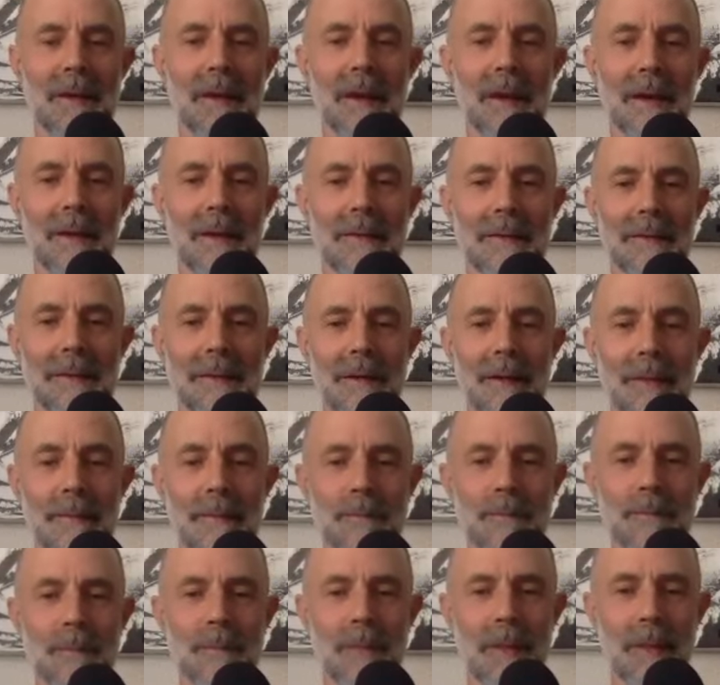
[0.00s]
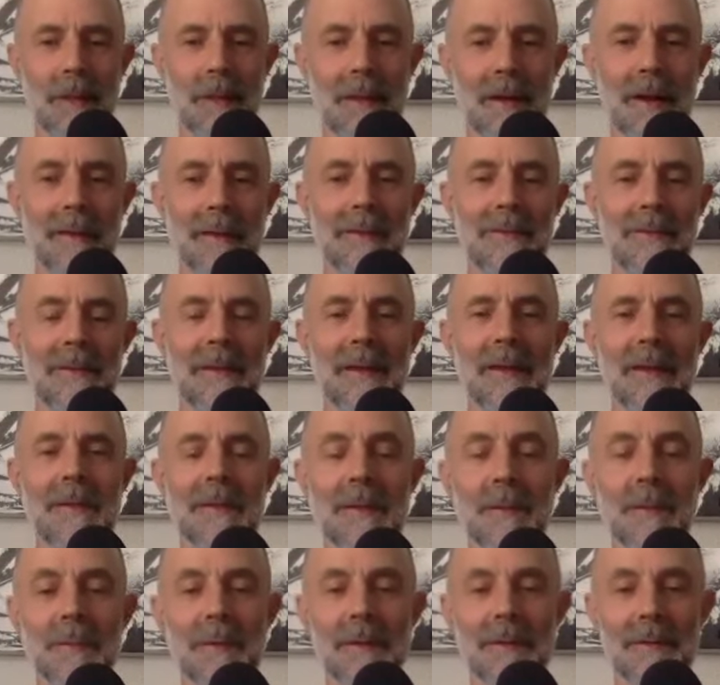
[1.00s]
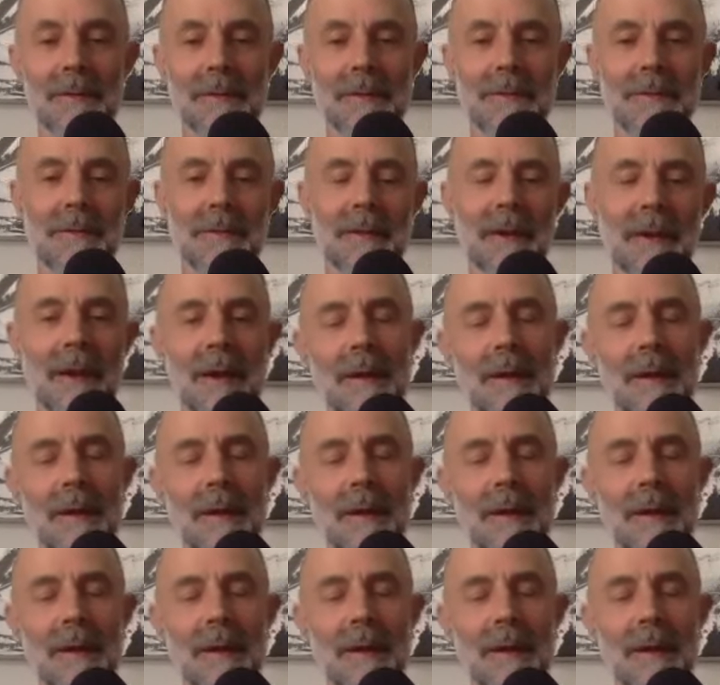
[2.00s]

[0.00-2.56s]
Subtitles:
And I see them as